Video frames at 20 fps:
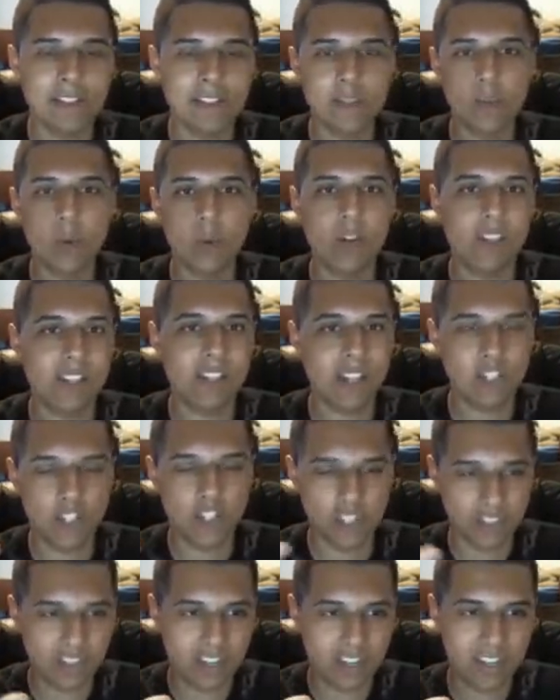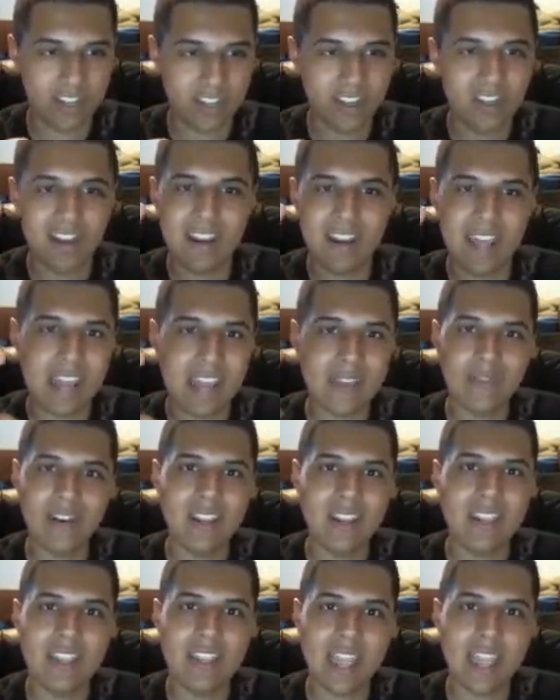this point is like just like not even
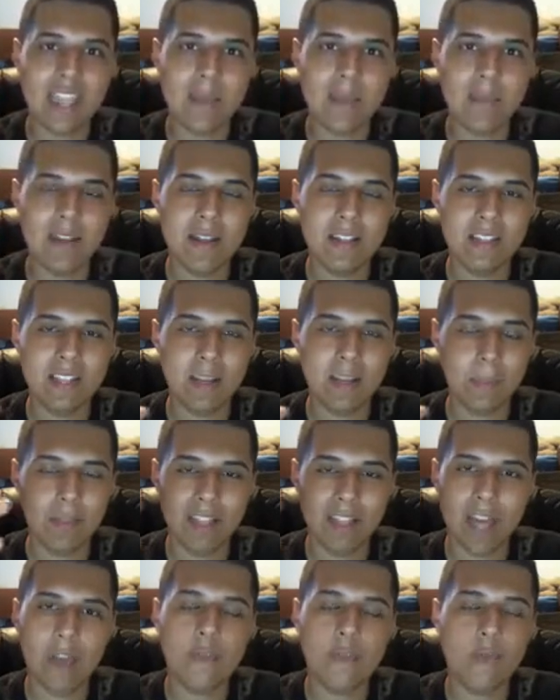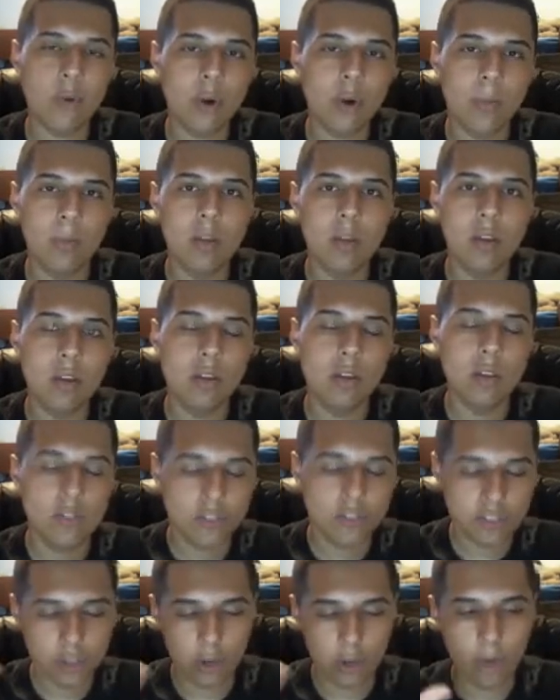a game; it's like a platform.
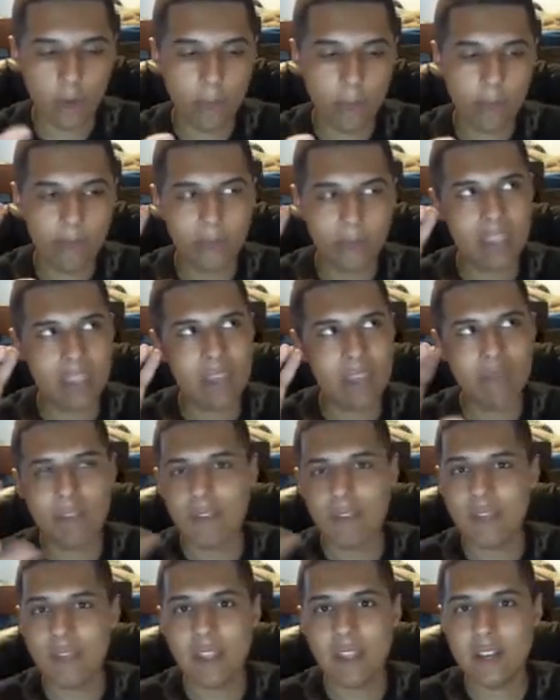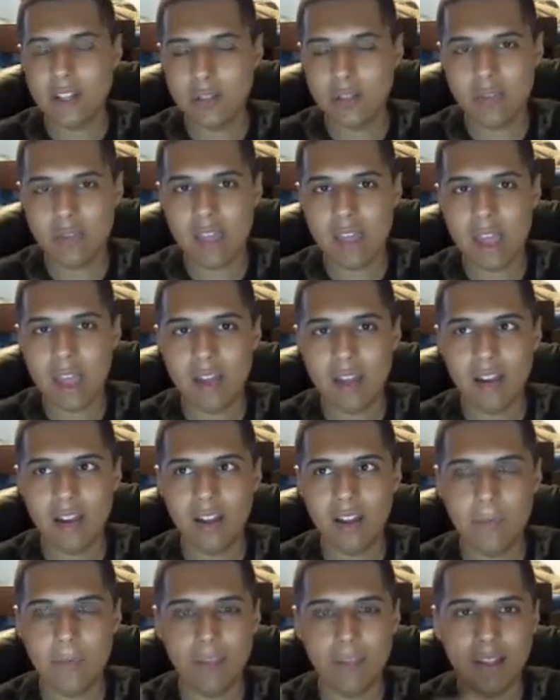So even if they do that,
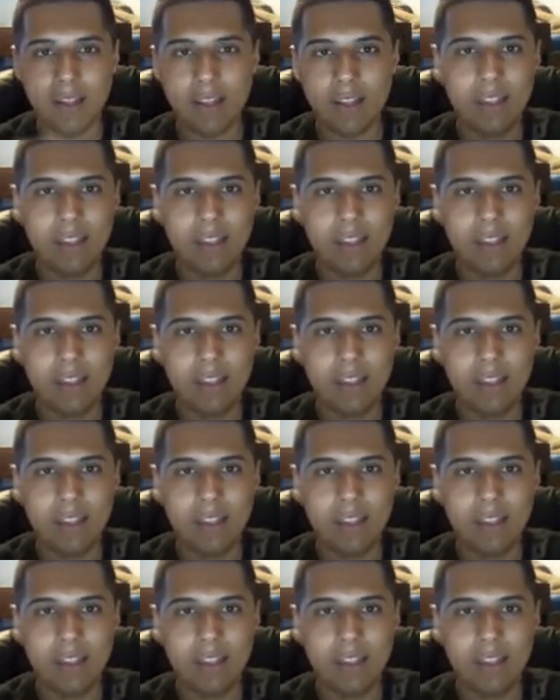I mean,